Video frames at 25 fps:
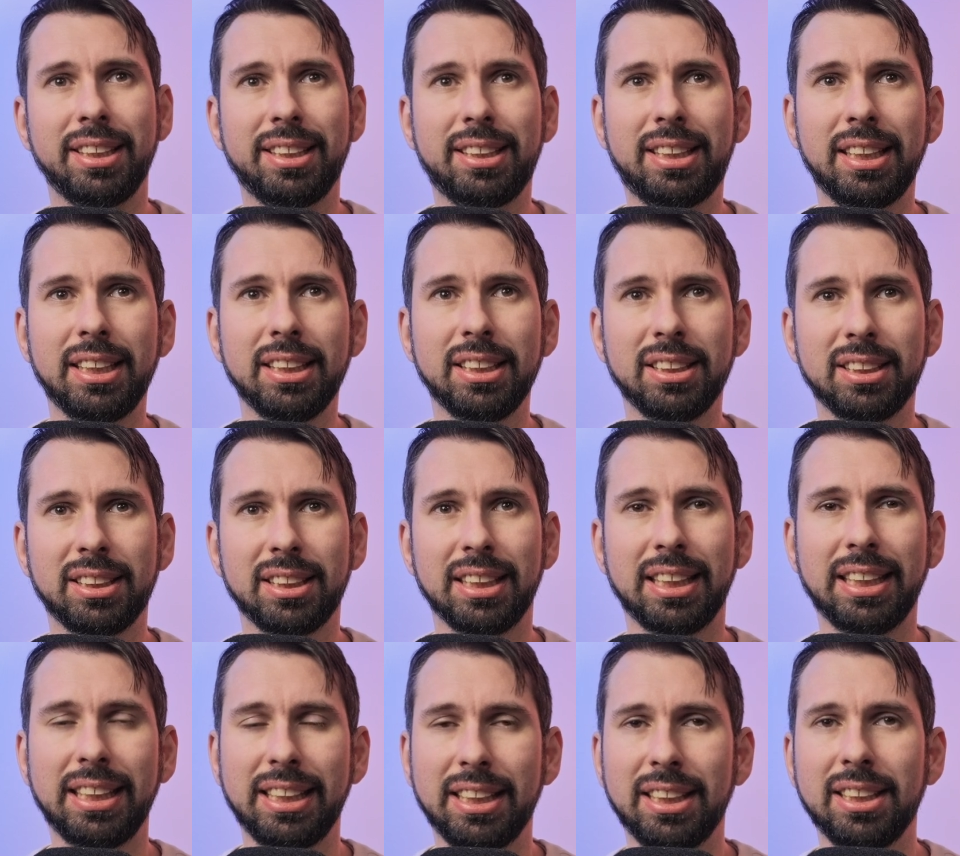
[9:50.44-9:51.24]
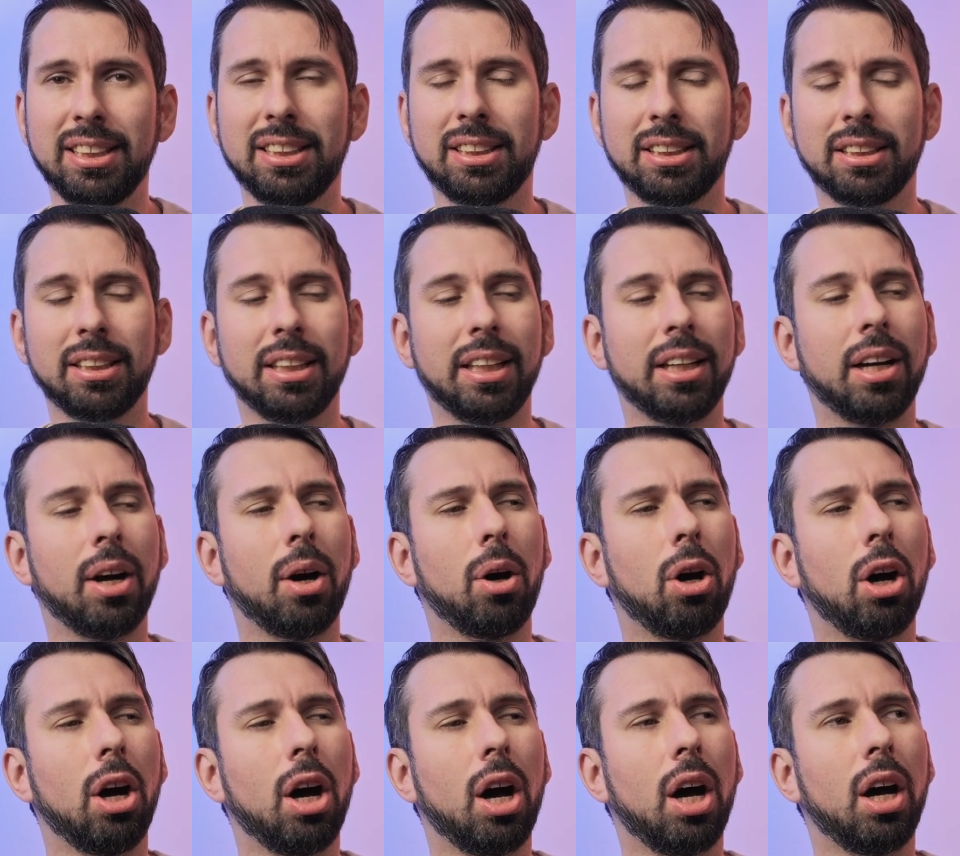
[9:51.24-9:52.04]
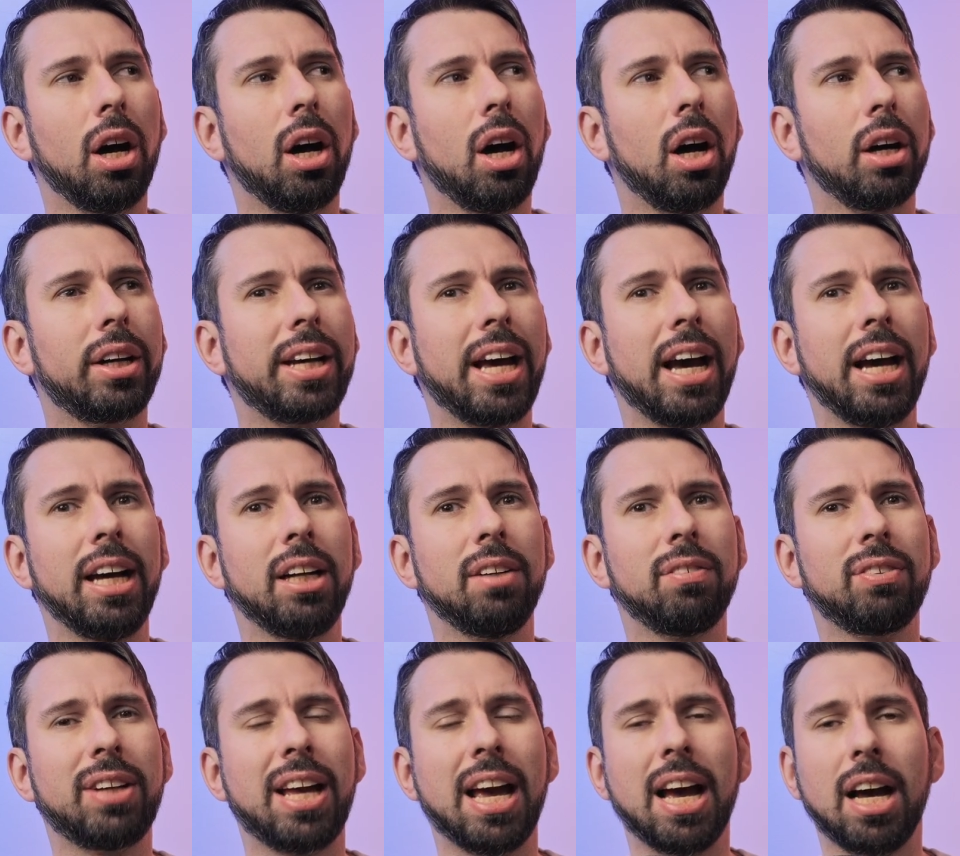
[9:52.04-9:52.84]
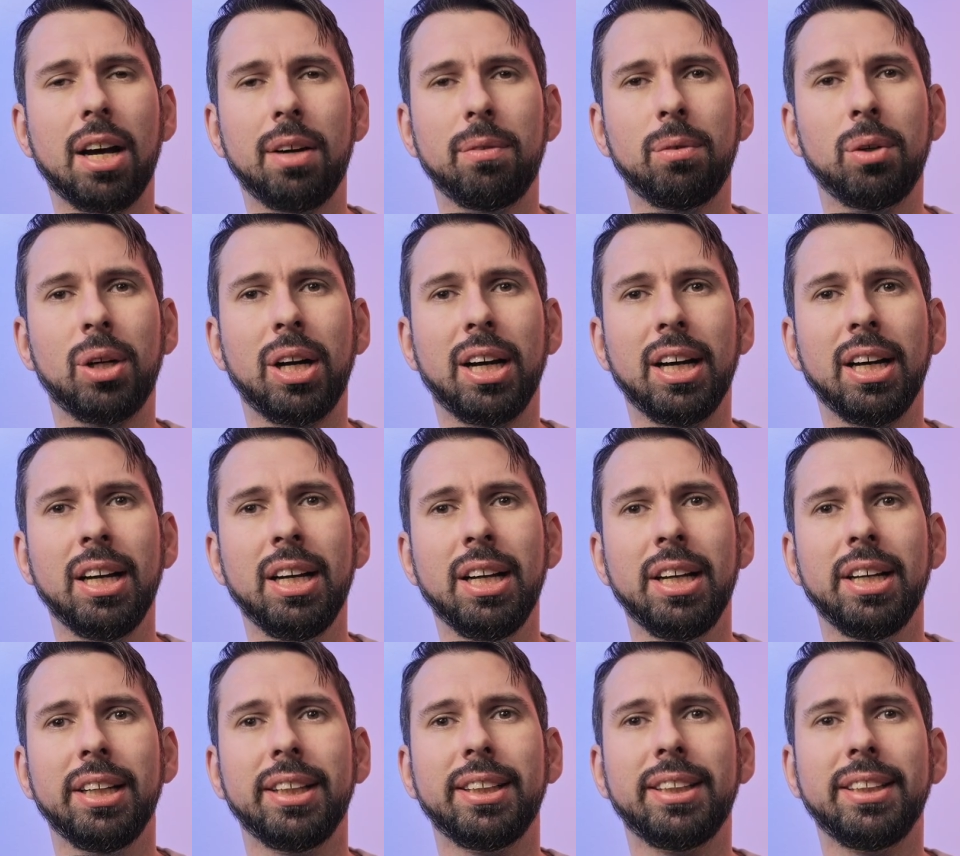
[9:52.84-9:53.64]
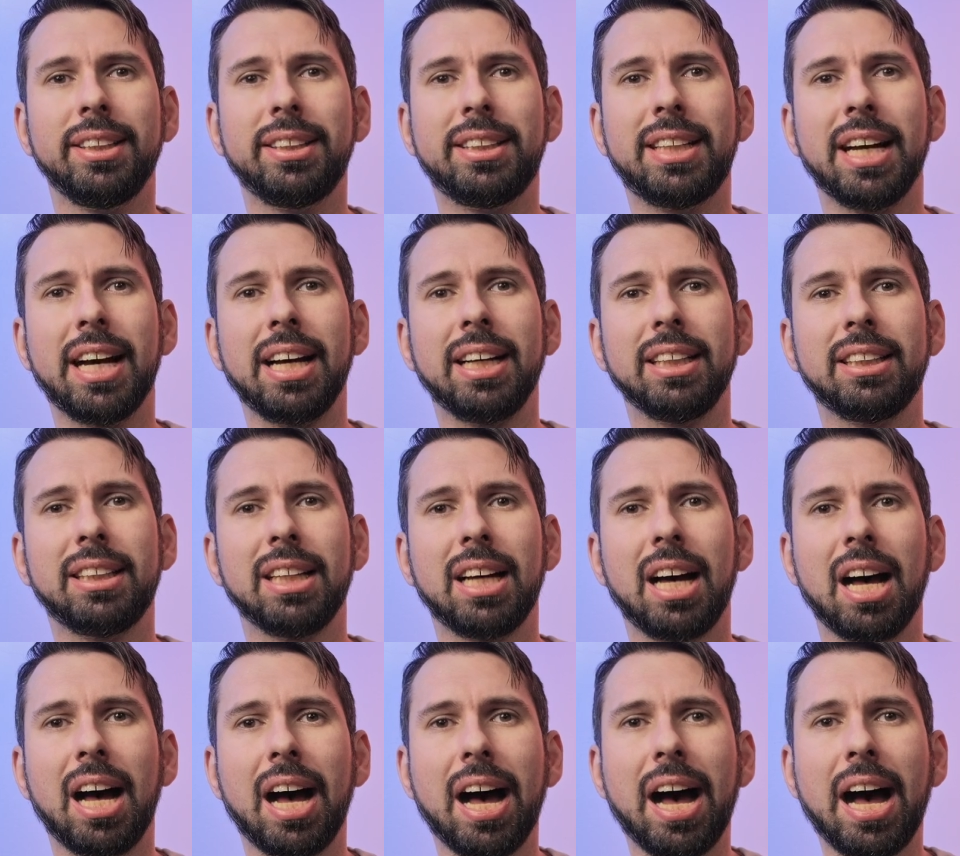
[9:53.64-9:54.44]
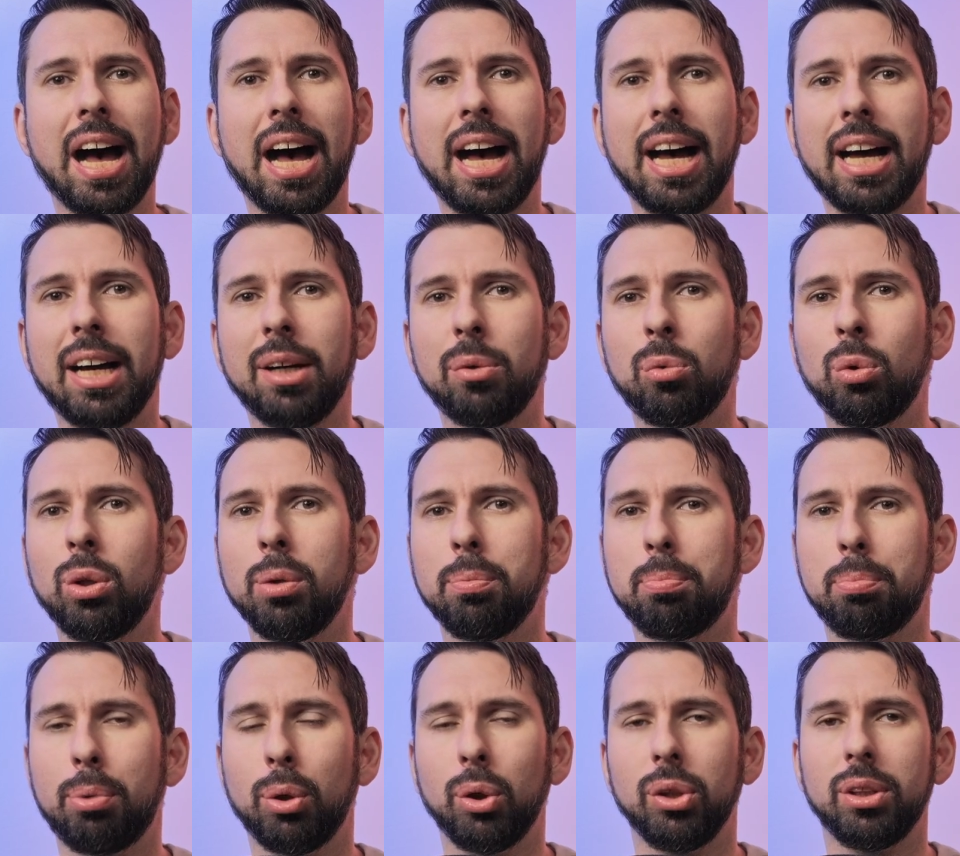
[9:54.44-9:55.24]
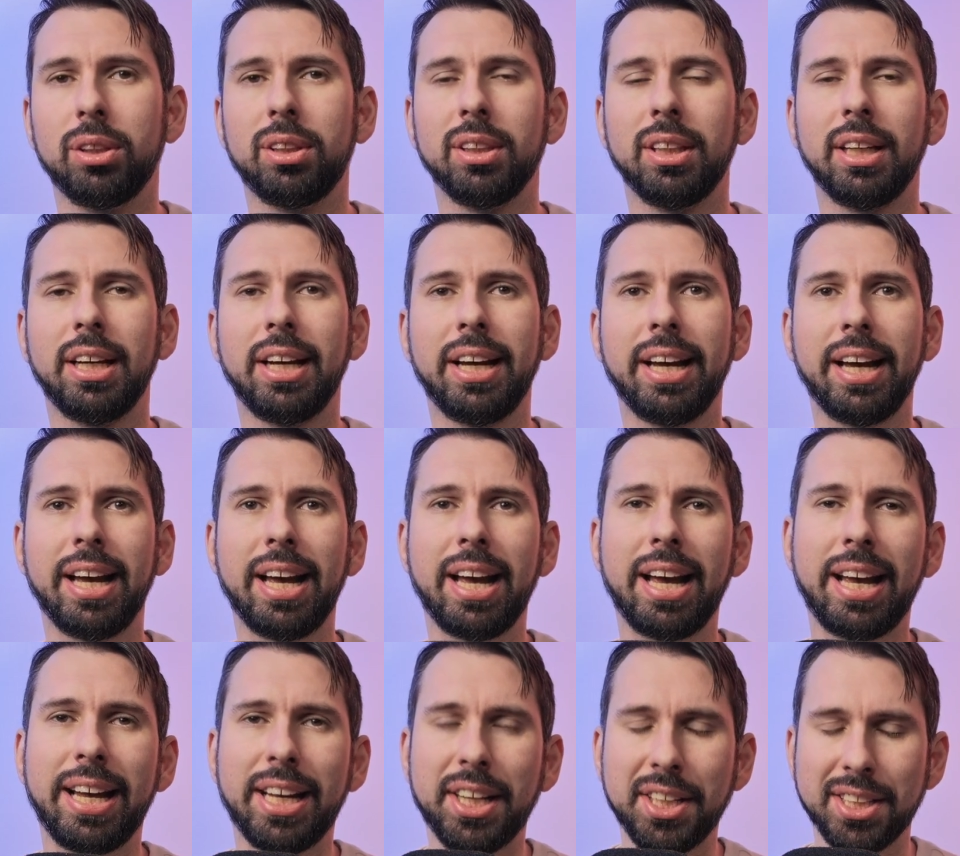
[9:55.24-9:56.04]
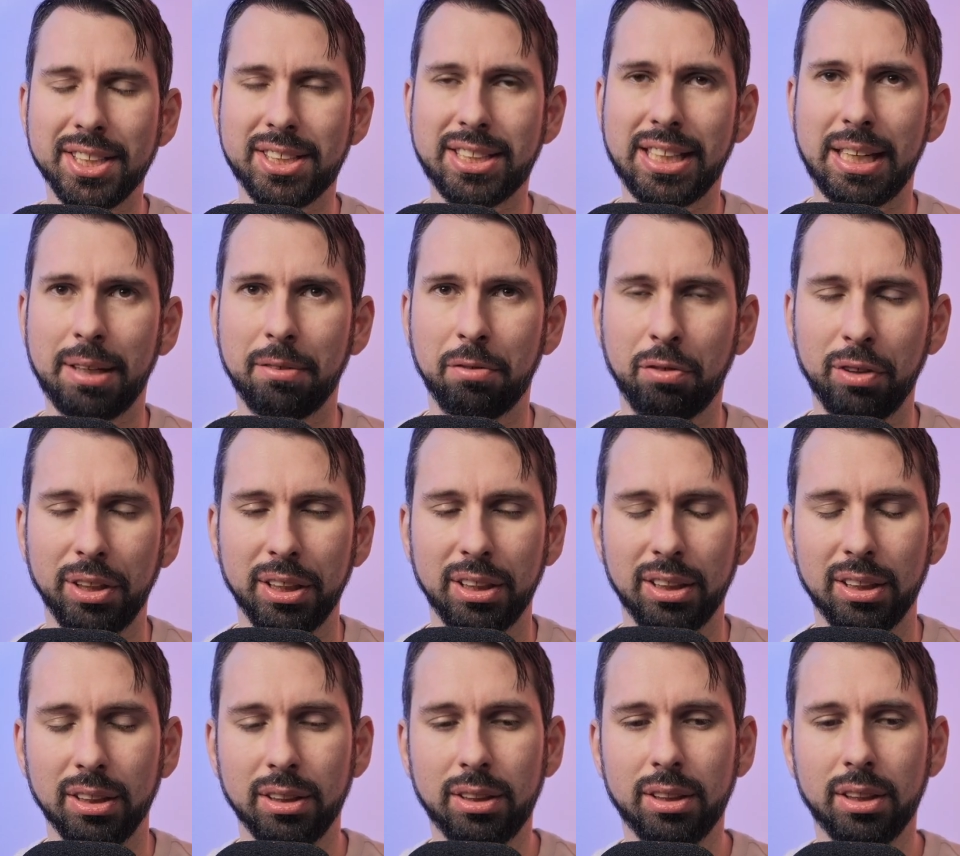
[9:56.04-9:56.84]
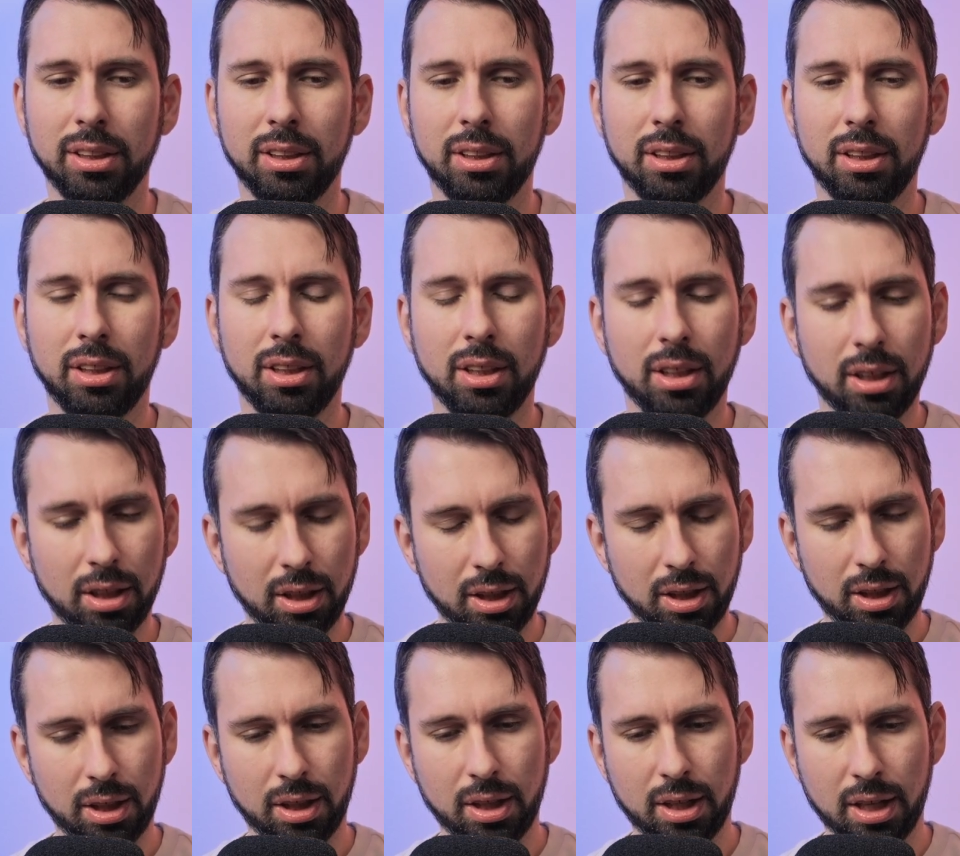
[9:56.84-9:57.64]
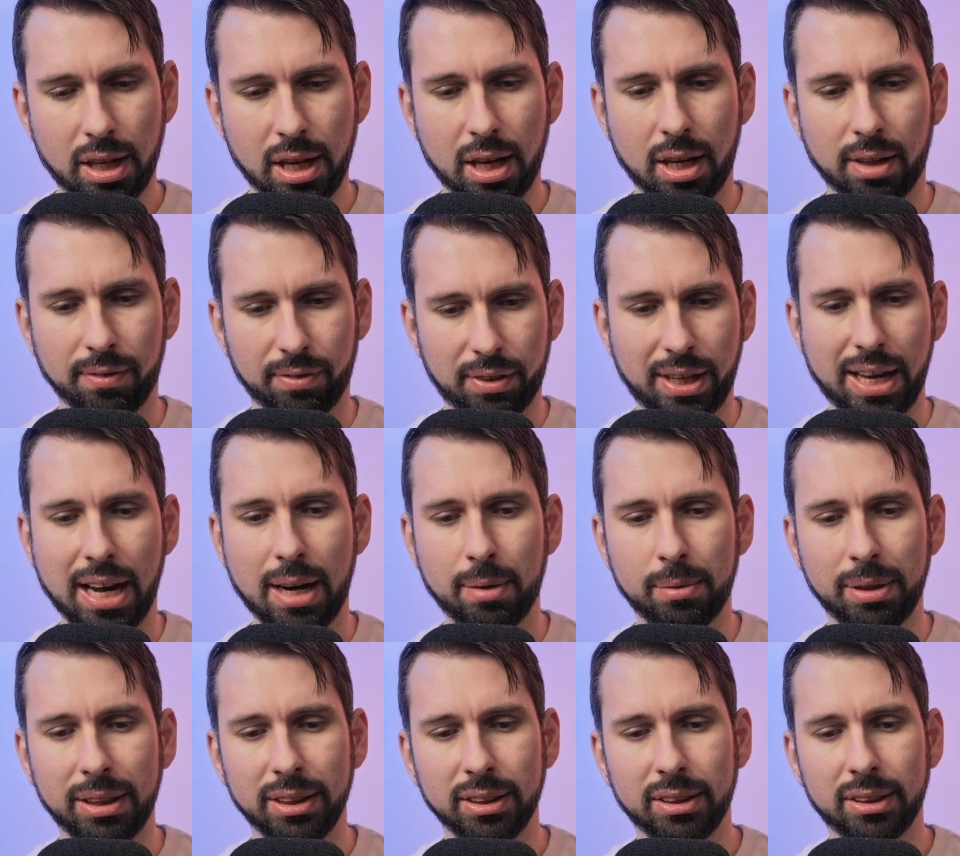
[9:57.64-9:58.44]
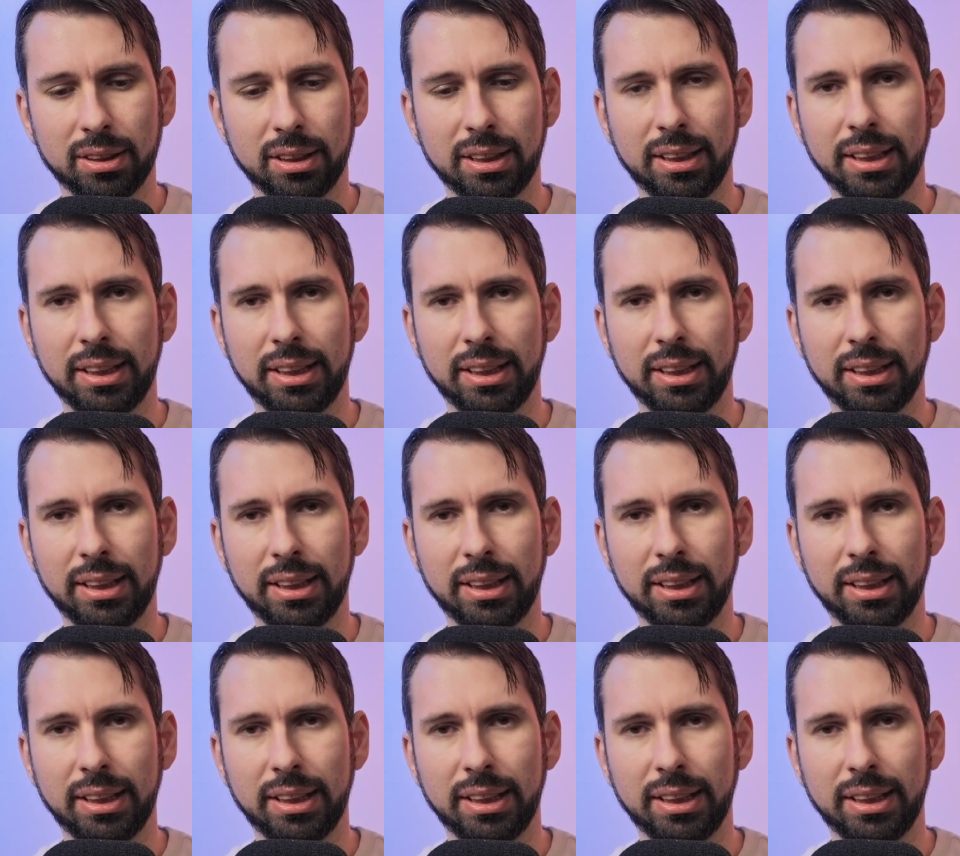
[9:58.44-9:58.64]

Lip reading: this is a kind of camera that I would put in the same field of cameras.